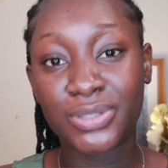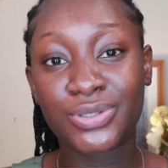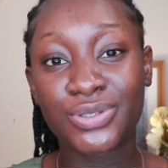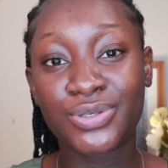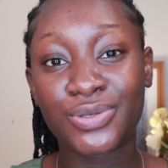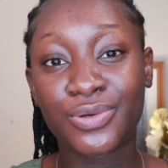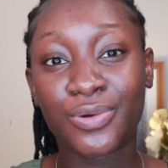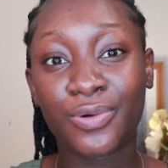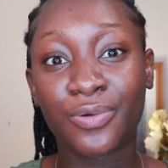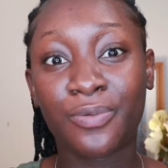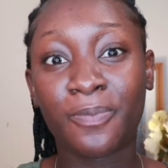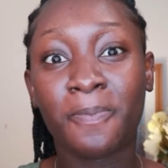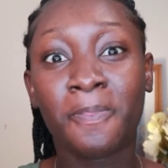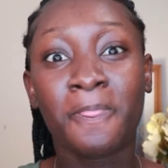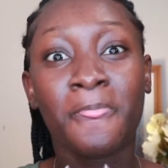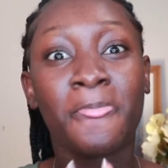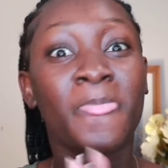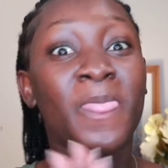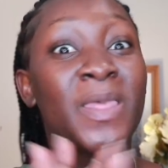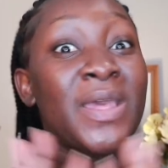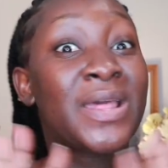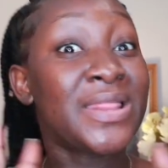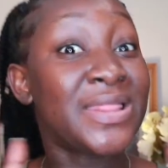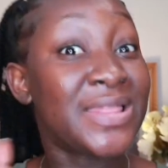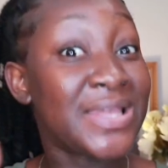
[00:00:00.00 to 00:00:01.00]
So
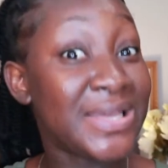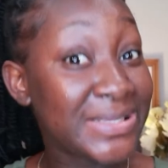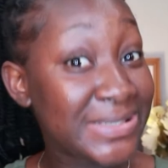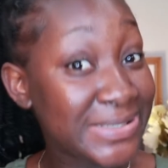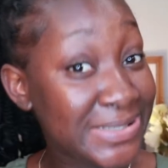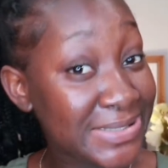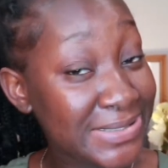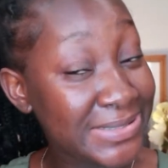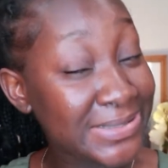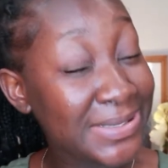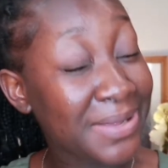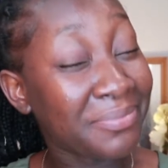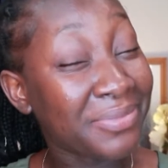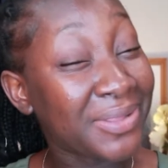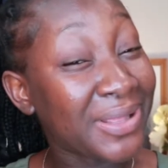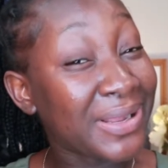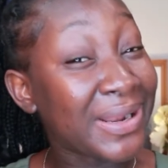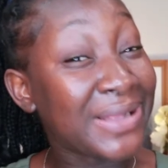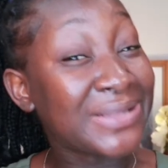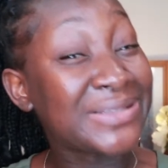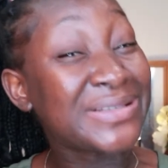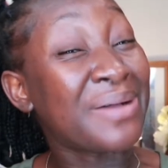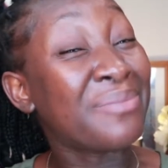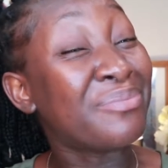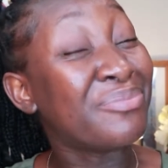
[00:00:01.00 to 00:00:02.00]
this is something
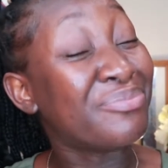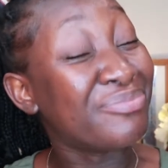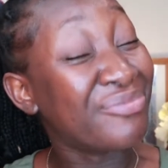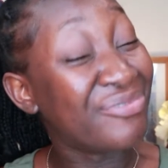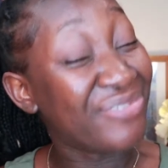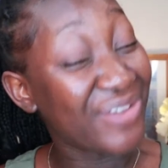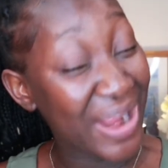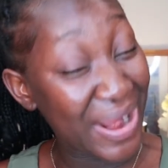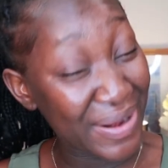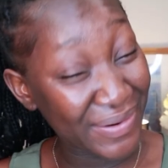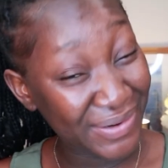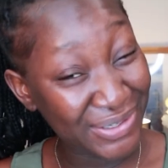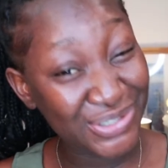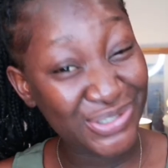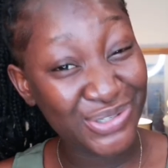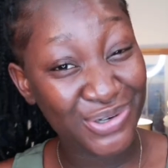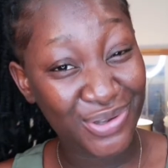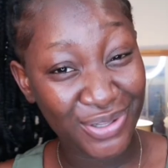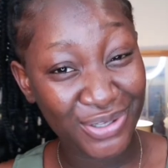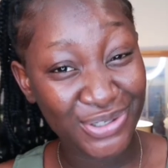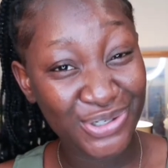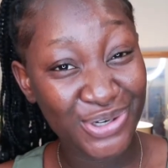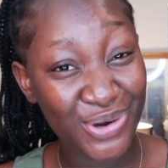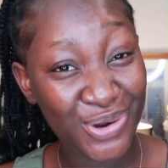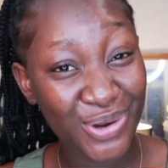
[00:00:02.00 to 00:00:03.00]
that I'm very sure
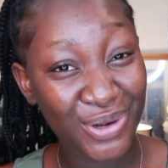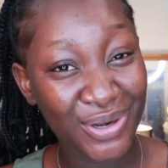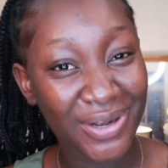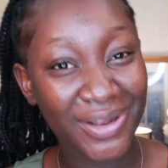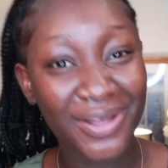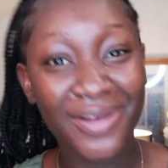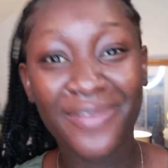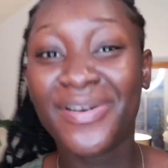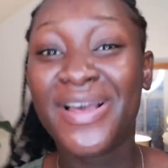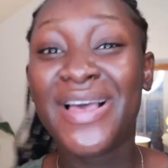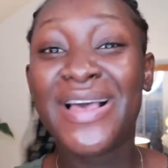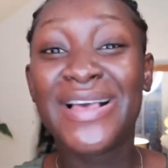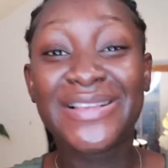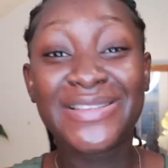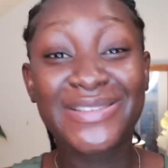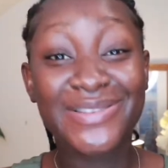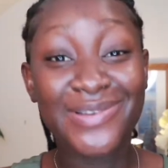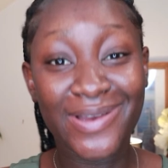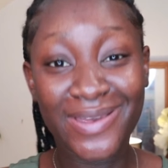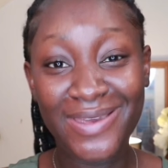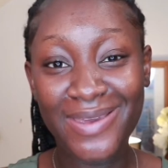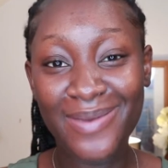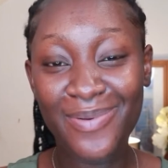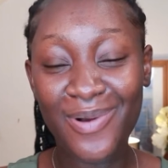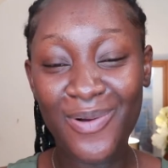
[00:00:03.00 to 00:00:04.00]
that you're gonna love, so
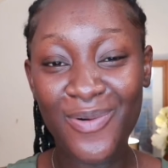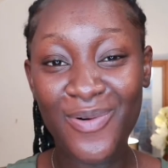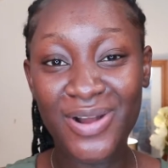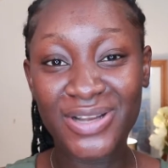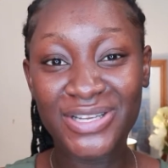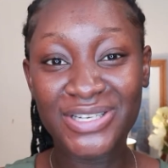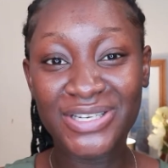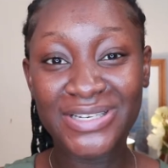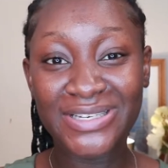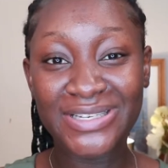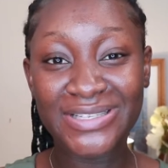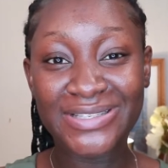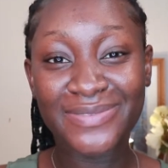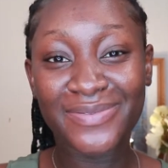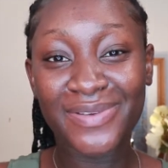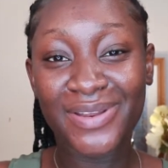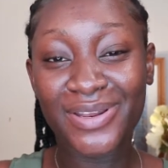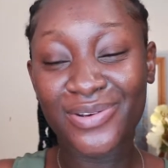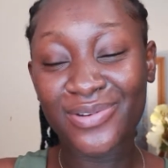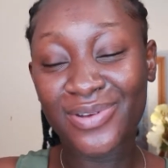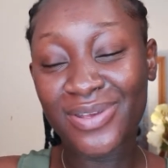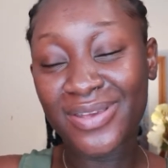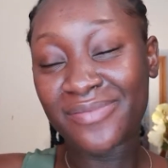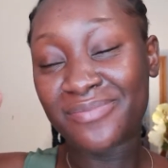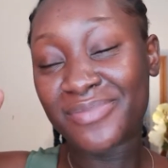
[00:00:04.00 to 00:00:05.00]
keep on watching this
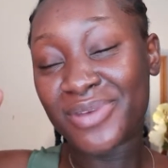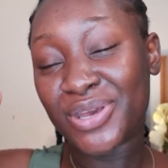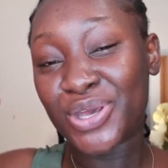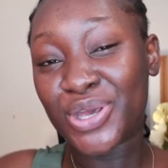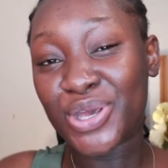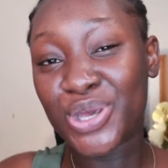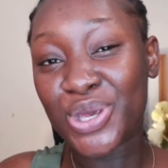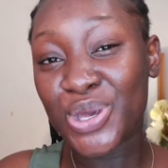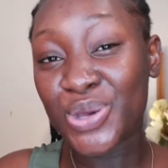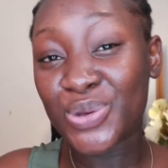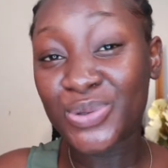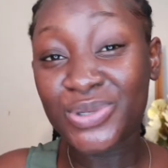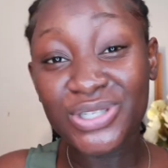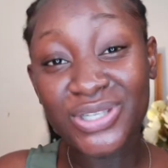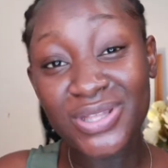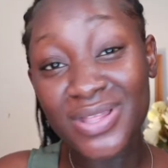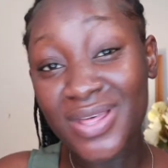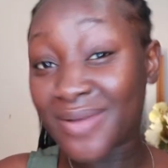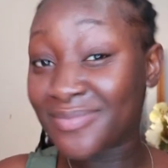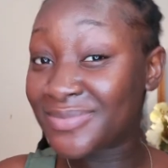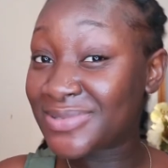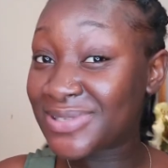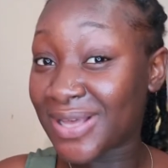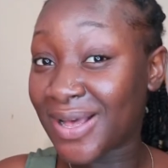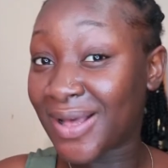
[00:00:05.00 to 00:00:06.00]
video. Give me a huge
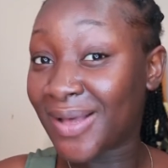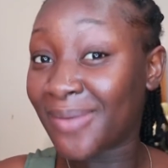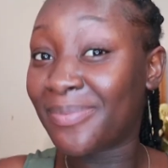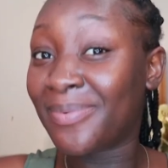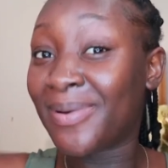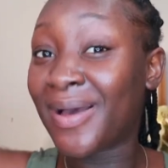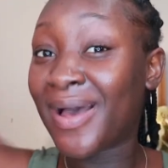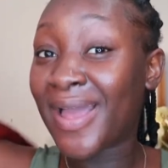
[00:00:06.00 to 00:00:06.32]
thumbs up.